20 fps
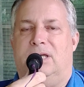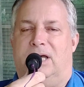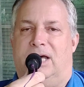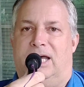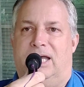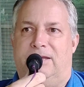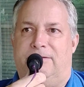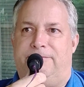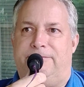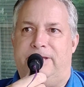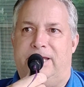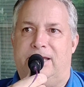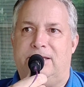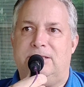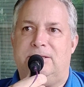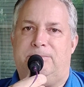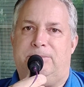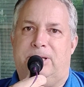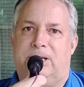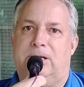I had
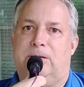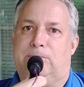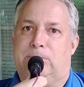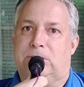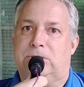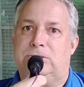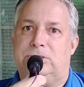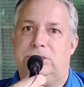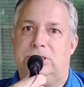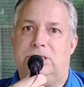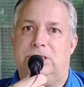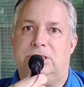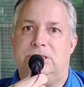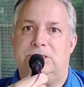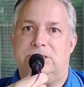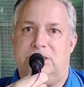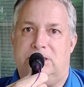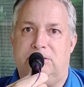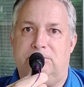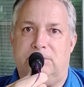found a pair of blue
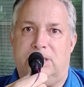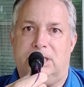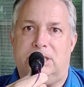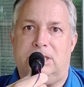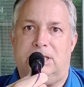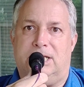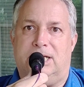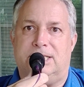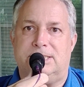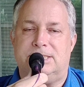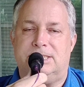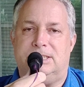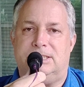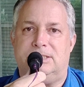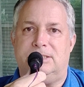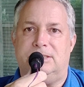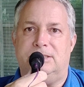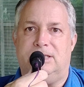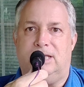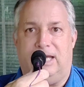jeans in my closet
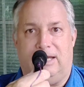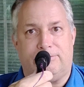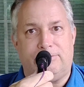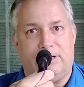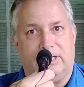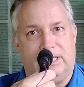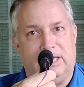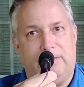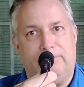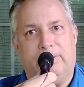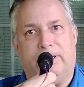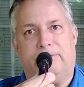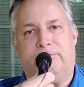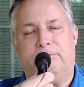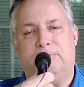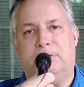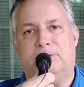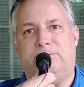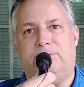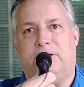after I came back
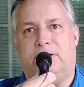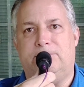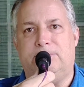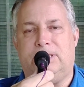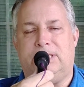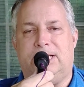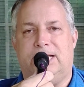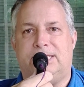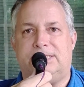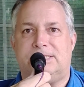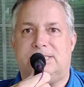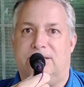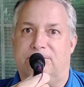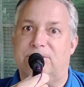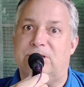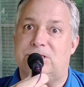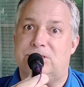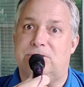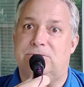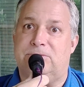from the farm the last time,
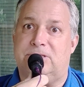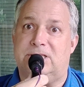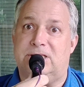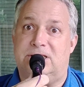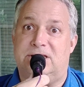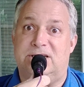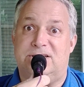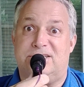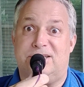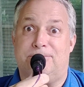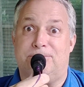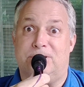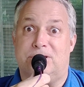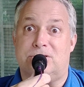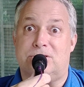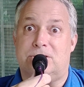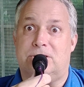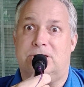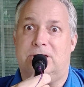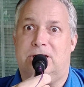because you really need something
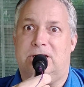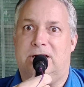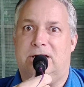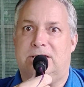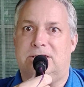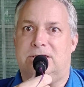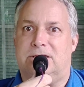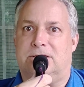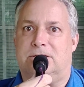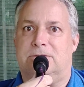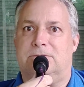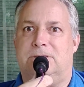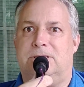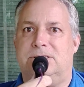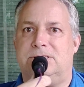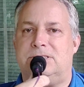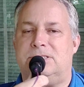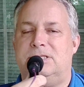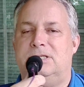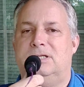sturdy like
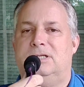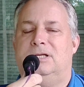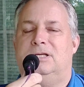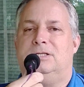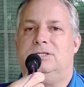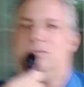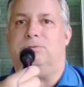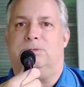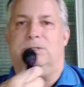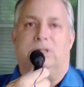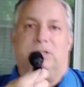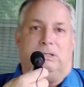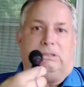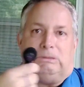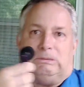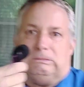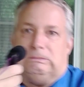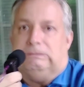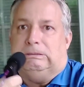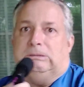dungarees to work on.
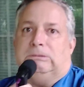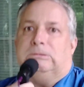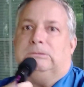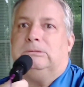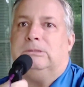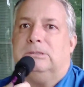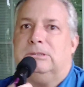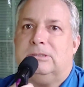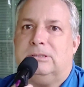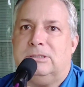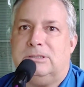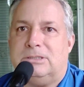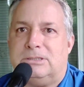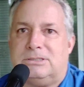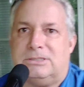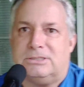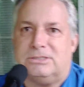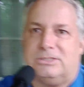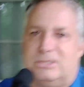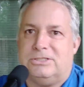Oh,
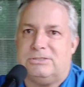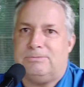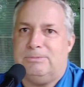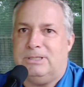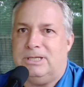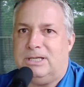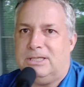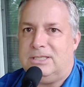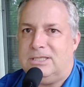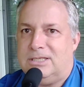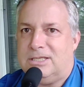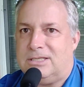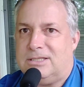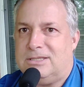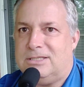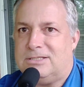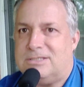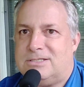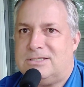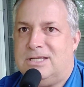goodness, excuse me, I
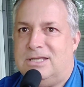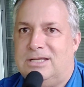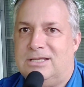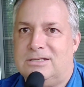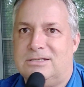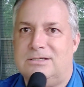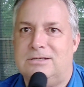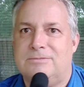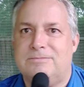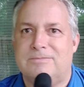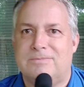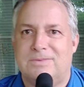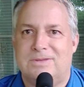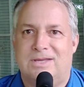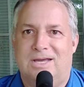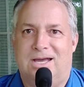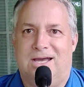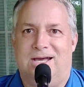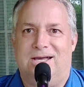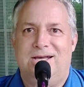kicked the stand.
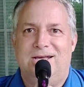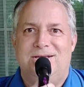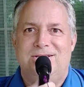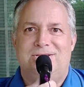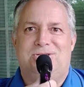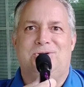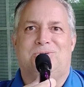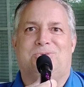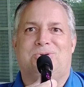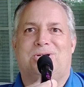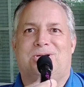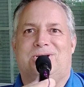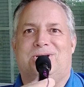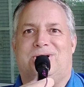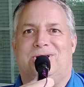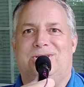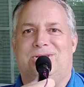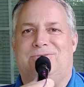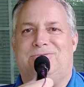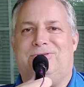To work
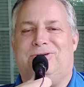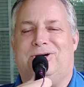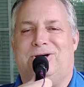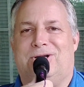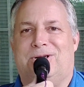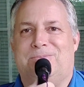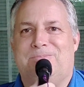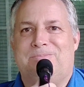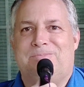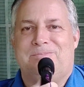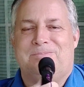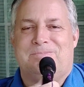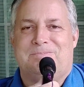on the farm.